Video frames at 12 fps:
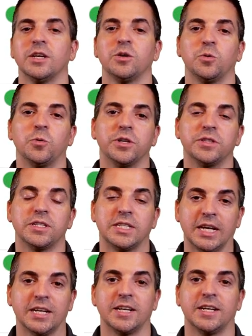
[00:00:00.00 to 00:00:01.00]
We want the
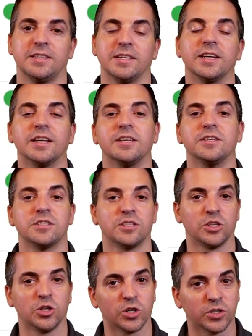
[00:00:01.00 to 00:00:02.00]
data that is
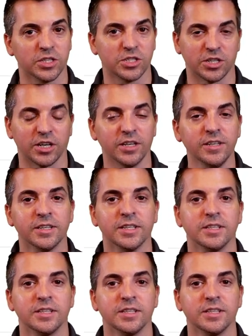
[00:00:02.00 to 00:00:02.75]
securely shared